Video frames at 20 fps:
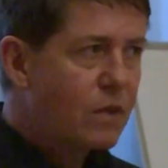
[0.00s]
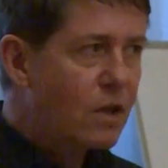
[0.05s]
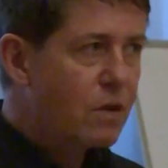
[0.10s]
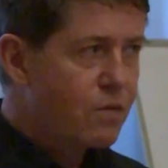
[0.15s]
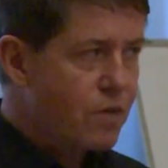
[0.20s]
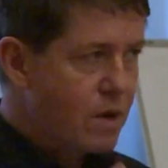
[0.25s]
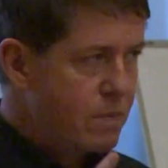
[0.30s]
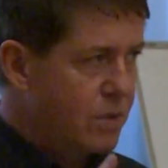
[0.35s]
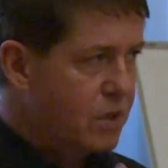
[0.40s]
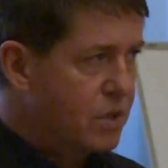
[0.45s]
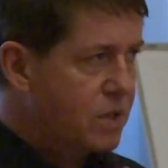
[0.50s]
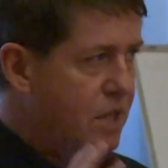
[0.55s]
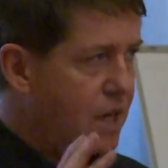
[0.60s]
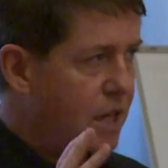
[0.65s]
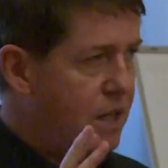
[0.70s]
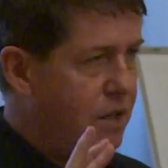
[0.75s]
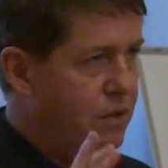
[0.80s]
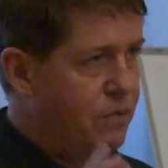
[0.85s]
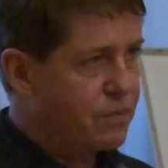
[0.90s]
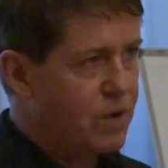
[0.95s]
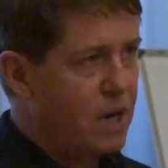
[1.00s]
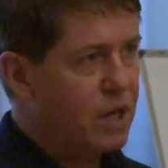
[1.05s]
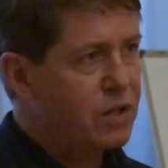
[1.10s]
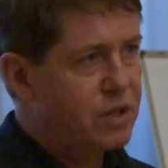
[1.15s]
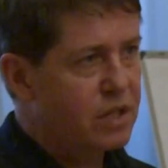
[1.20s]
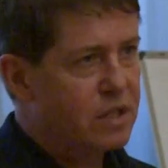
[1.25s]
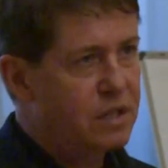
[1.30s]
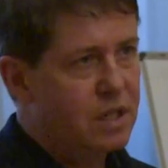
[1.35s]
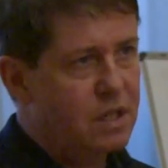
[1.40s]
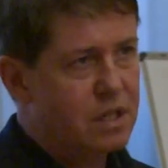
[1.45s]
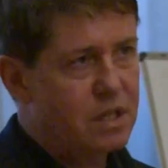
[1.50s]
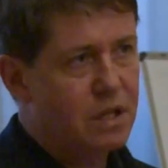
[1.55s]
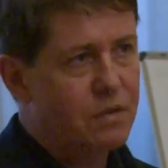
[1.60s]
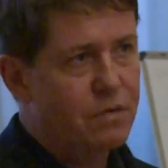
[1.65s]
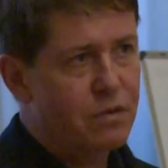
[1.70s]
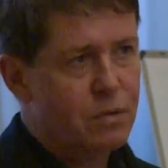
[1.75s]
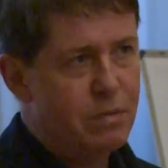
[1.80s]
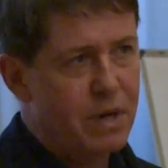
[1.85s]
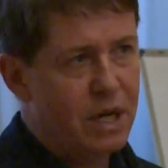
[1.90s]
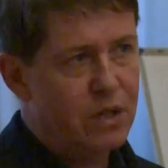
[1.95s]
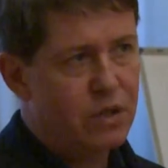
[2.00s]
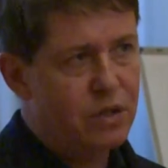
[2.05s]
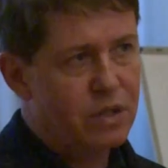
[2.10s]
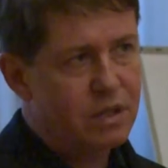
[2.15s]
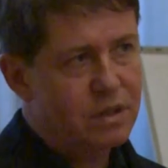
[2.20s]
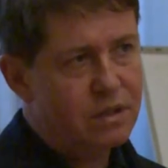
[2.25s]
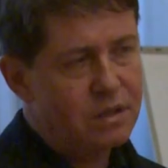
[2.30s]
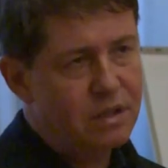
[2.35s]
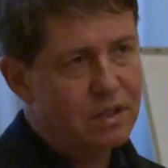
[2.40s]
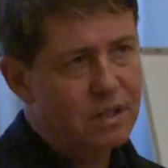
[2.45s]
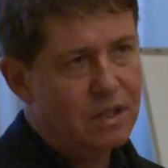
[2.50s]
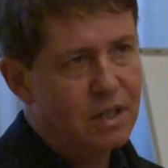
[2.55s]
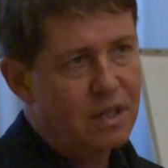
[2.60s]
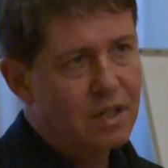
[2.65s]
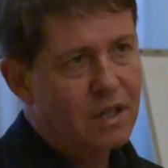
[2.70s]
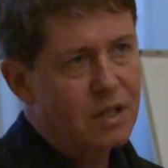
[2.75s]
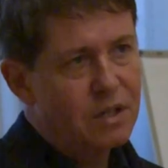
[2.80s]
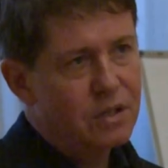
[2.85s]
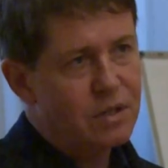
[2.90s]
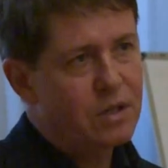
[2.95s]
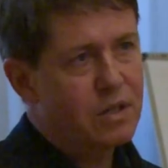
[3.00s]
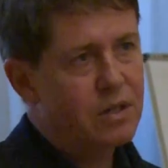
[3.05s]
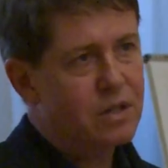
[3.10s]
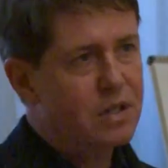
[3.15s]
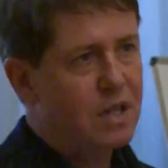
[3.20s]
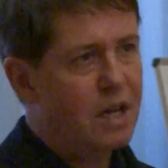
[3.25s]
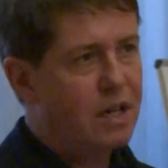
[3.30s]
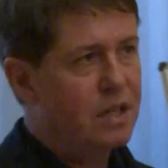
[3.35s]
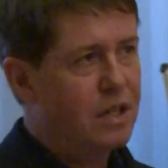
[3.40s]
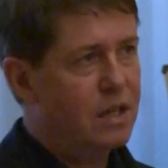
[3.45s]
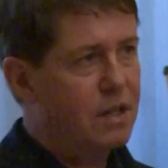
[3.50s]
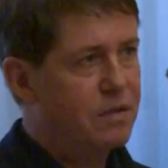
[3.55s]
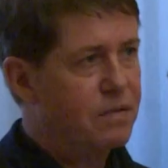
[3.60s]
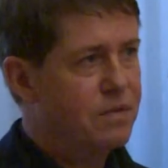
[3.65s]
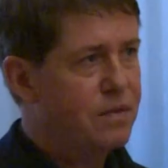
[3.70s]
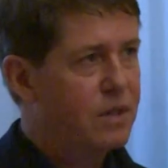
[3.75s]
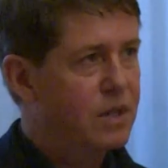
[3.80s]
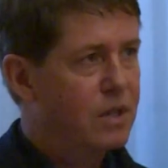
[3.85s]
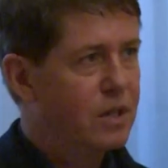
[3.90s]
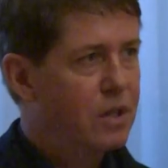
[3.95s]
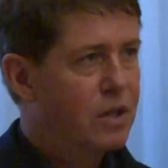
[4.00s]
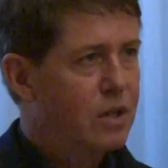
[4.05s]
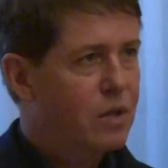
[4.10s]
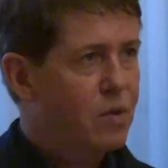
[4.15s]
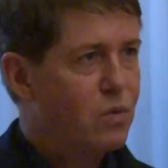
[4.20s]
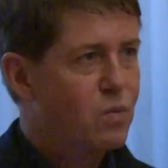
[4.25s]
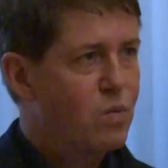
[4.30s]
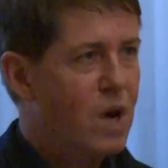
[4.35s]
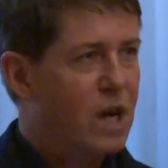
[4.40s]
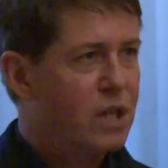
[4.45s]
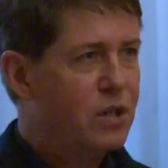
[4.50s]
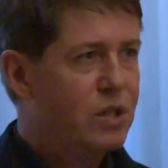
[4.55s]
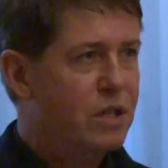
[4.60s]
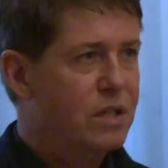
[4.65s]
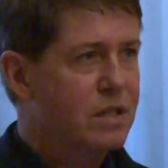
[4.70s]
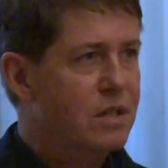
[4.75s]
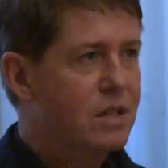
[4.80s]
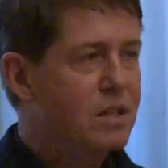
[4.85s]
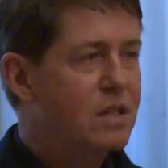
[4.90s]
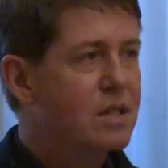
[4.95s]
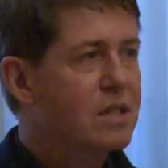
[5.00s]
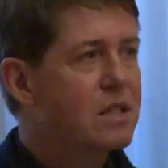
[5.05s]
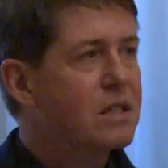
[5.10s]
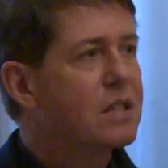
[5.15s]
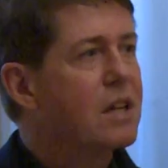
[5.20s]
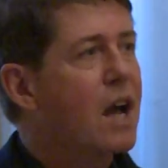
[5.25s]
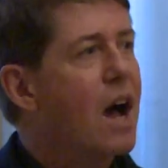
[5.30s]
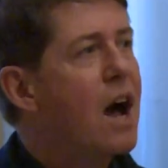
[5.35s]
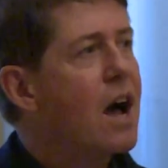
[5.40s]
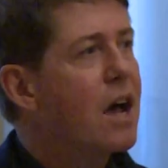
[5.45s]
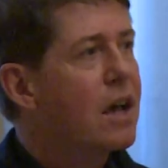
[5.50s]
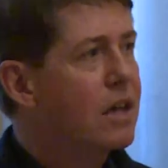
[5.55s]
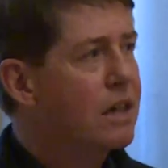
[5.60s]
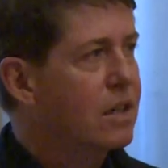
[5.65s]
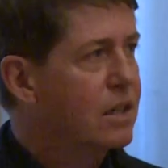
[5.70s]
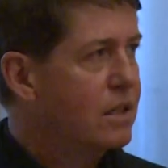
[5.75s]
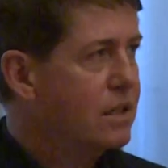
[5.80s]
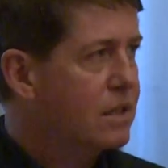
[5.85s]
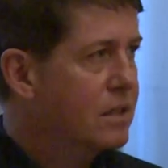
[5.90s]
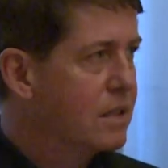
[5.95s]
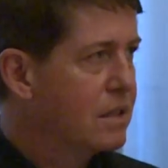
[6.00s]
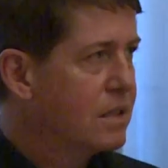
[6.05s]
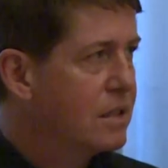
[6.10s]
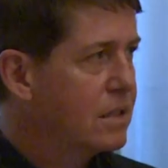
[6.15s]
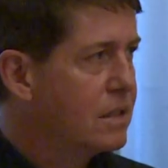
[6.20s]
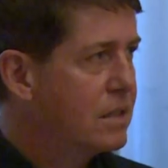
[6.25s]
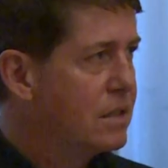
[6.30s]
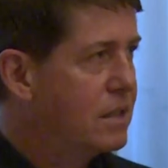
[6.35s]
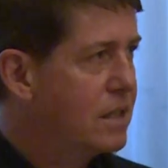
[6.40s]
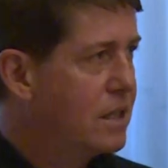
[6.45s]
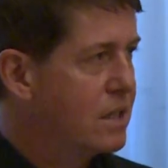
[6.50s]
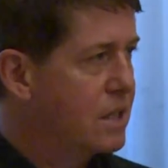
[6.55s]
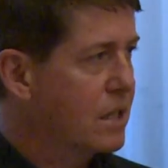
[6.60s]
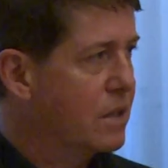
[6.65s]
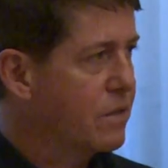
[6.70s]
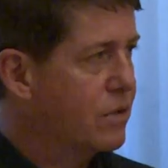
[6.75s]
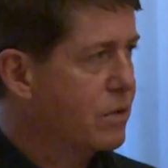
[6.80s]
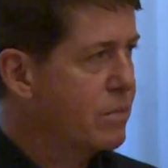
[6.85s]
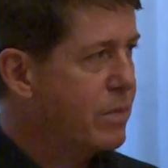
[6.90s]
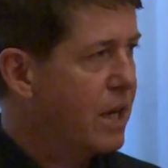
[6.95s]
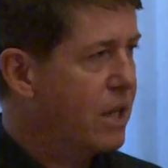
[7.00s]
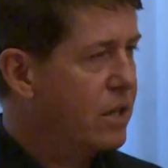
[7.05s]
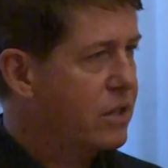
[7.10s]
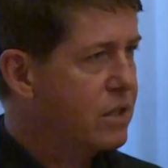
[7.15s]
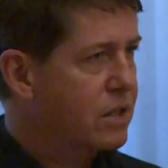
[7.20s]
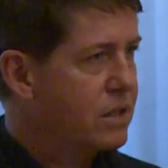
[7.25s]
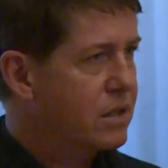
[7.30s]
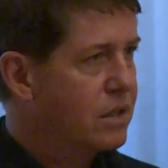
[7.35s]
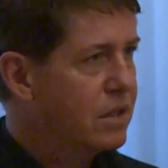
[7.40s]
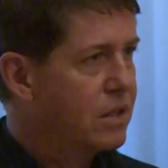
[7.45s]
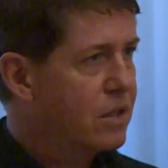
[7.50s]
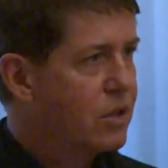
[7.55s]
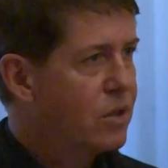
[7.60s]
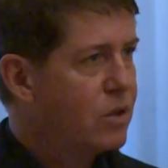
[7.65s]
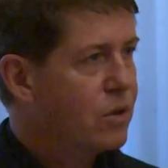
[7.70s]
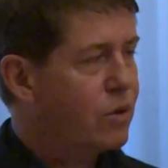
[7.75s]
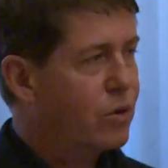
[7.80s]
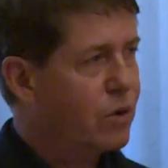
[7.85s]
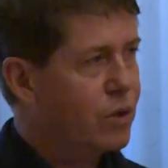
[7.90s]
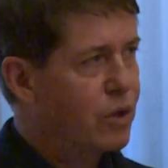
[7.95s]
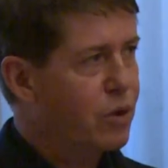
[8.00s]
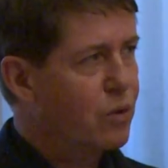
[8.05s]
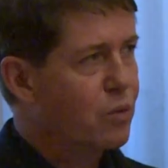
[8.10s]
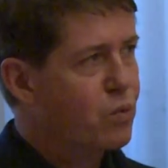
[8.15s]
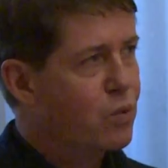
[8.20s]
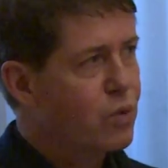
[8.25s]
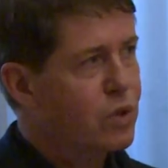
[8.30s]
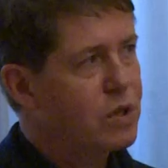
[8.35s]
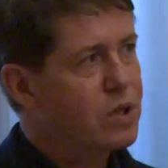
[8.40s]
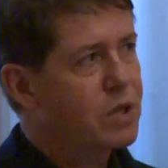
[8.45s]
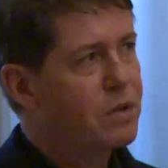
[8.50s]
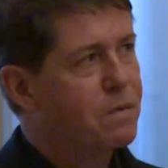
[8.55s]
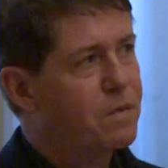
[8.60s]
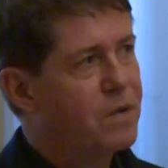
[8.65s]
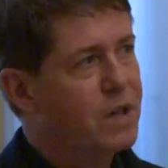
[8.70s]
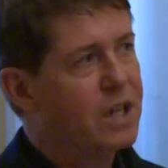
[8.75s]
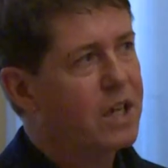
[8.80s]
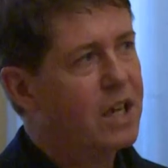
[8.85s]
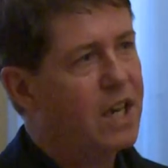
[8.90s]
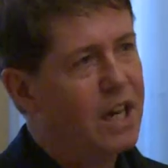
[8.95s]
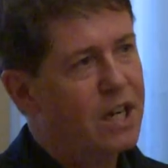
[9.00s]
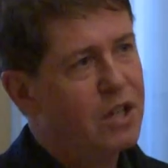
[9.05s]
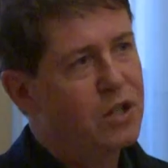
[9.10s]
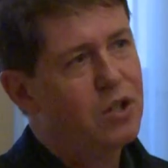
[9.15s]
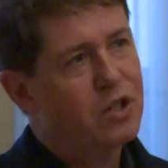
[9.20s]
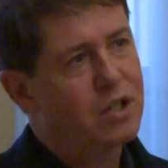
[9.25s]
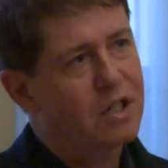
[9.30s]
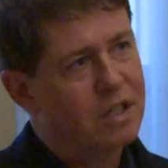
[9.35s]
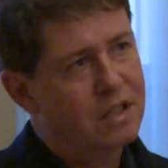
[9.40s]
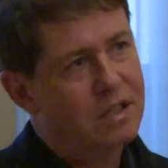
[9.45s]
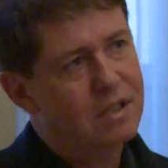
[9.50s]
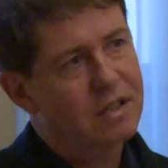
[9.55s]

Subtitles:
From the study of Russian disinformation to the study of Russian style disinformation, or the Russification